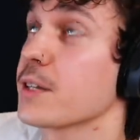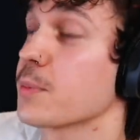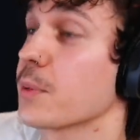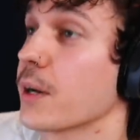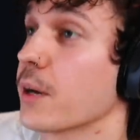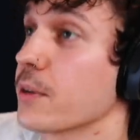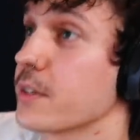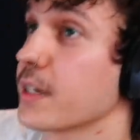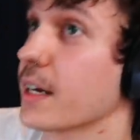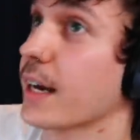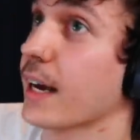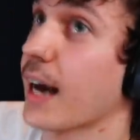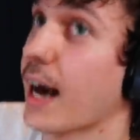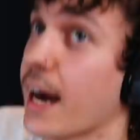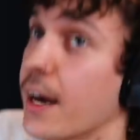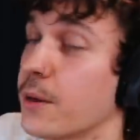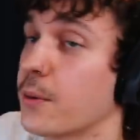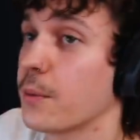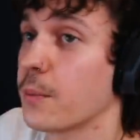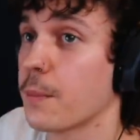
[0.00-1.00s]
but I was like,
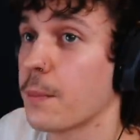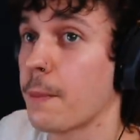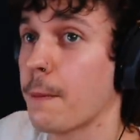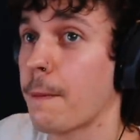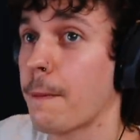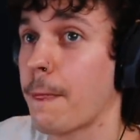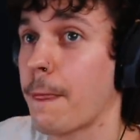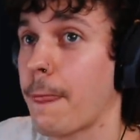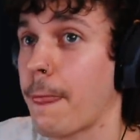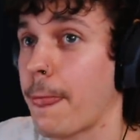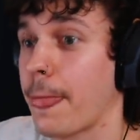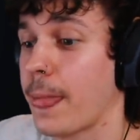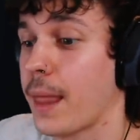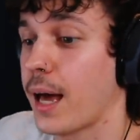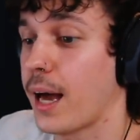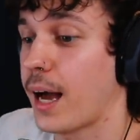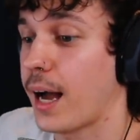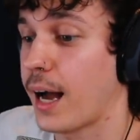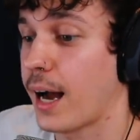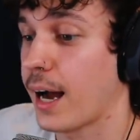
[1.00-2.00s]
I
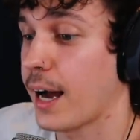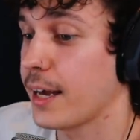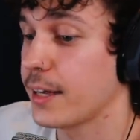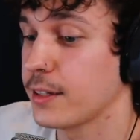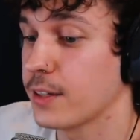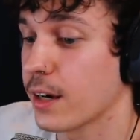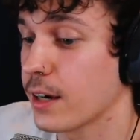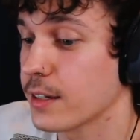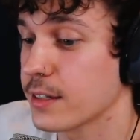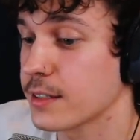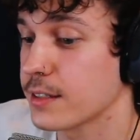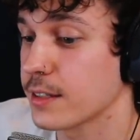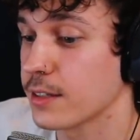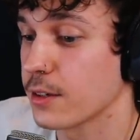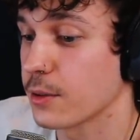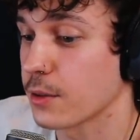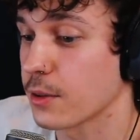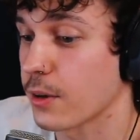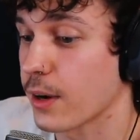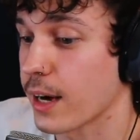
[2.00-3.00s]
honestly
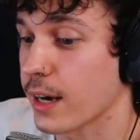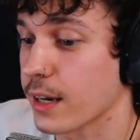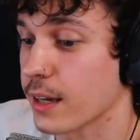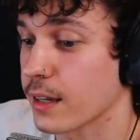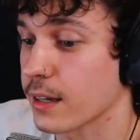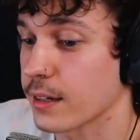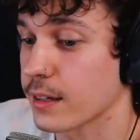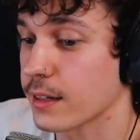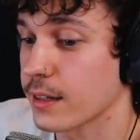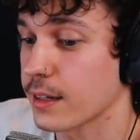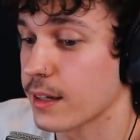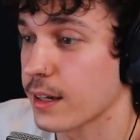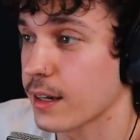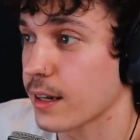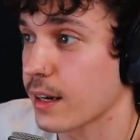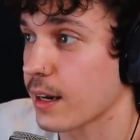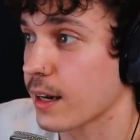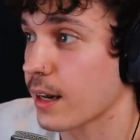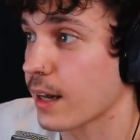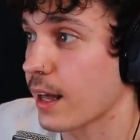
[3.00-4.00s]
don't know how to
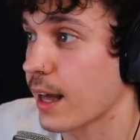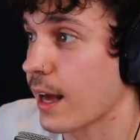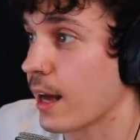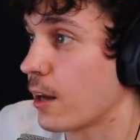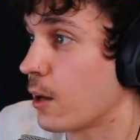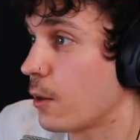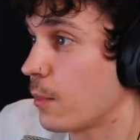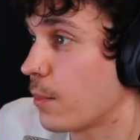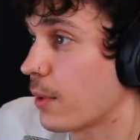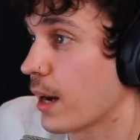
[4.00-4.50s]
help.